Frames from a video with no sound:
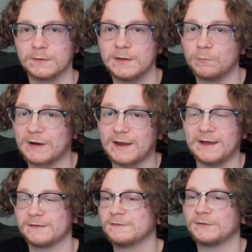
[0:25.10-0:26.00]
And when I
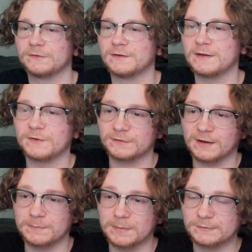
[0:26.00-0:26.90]
asked if there's any other
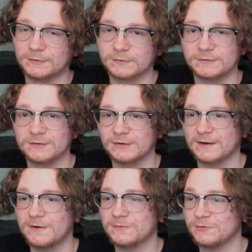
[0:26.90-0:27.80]
Sada Baby songs to check
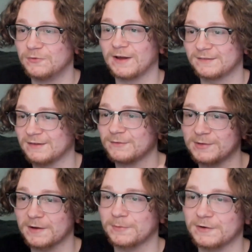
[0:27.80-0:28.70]
out, you guys said
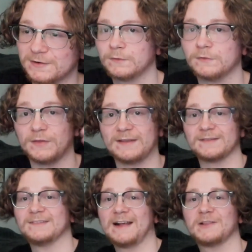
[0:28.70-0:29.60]
Block Party. So that's
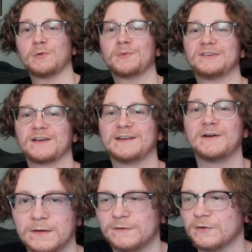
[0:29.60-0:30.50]
exactly what we're checking
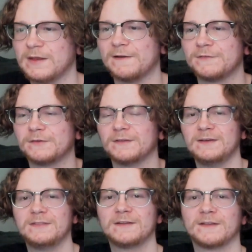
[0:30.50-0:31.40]
out. And so yeah, if there's
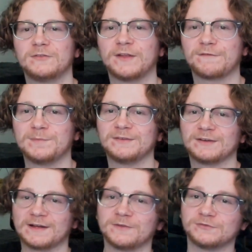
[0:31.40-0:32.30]
anything that you'd like for me to
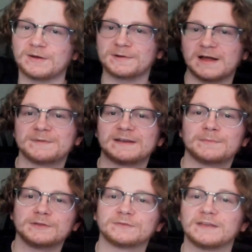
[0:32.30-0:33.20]
check out, drop a comment down
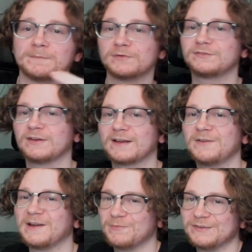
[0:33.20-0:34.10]
below. Tell me what to check out
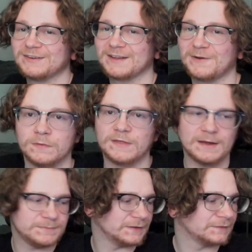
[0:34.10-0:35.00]
and I will check it out.
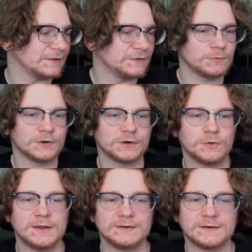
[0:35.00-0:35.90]
That being said though, we're gonna
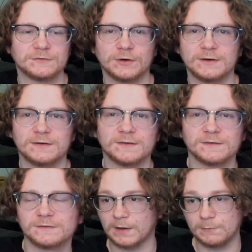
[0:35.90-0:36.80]
go ahead and get straight into
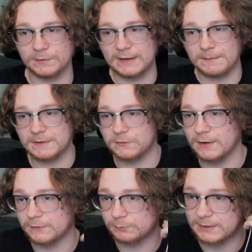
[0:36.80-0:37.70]
this. I will not make you
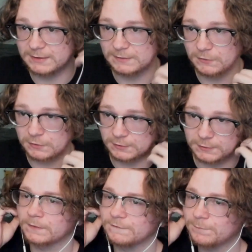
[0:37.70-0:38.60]
guys wait any longer.
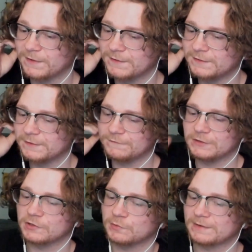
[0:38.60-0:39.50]
If by the end of the
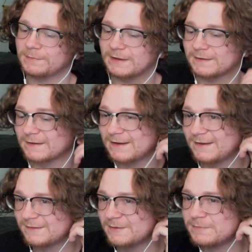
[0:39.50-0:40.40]
video you end up liking the
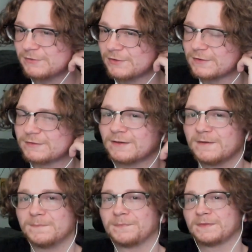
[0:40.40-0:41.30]
content, be sure to
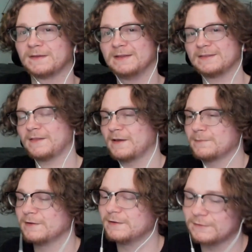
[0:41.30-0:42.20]
sub, hit that like
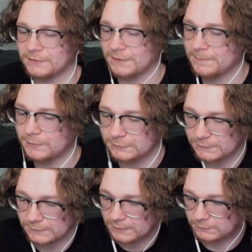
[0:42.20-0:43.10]
button, and turn on that post
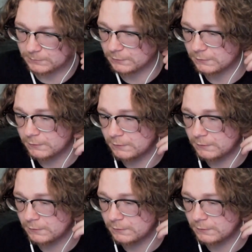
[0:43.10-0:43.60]
notification bell.